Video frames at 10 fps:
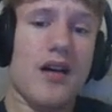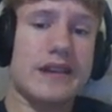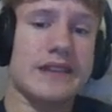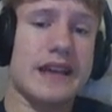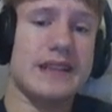
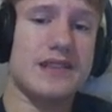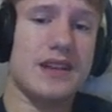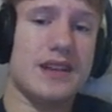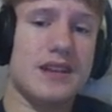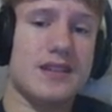Is that,
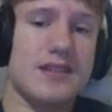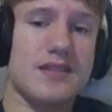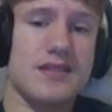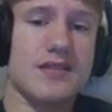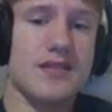like...
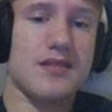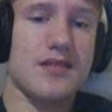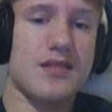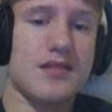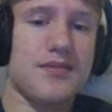
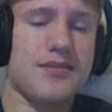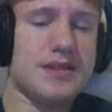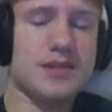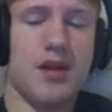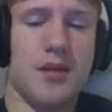
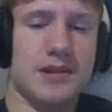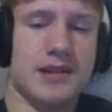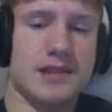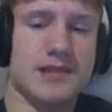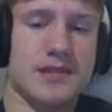It's probably
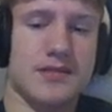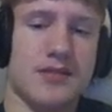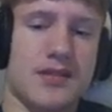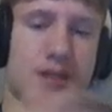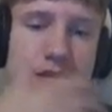not still
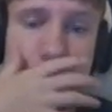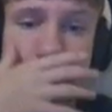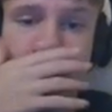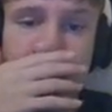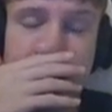there, but,
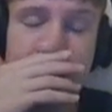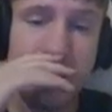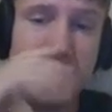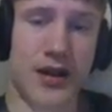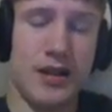like, I
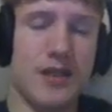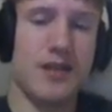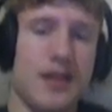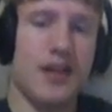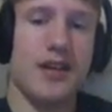wonder...
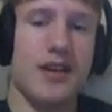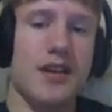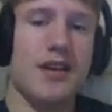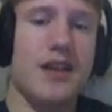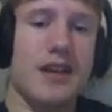
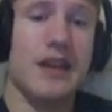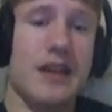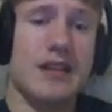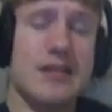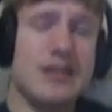
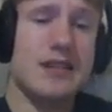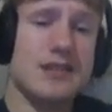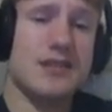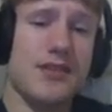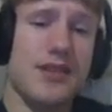Is it
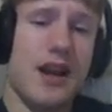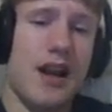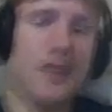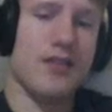still there?